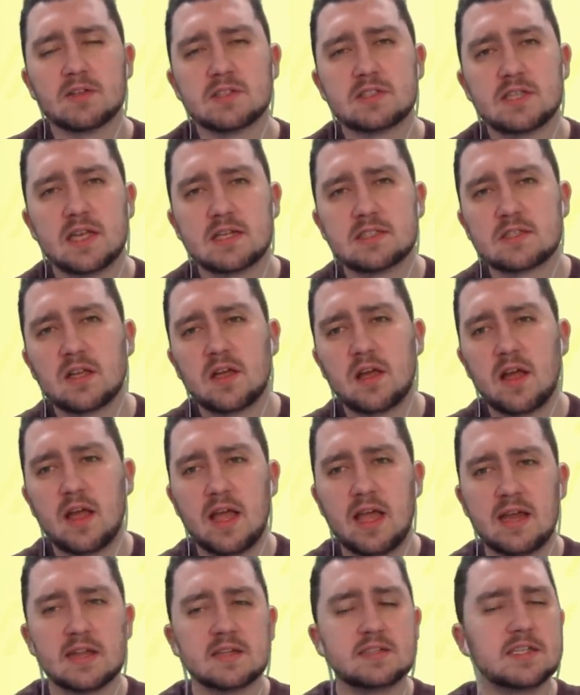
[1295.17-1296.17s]
and says that
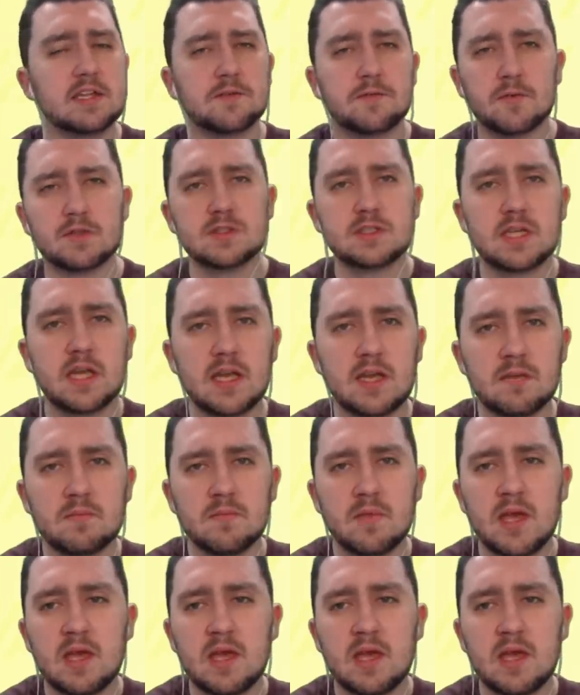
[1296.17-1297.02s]
in a different team,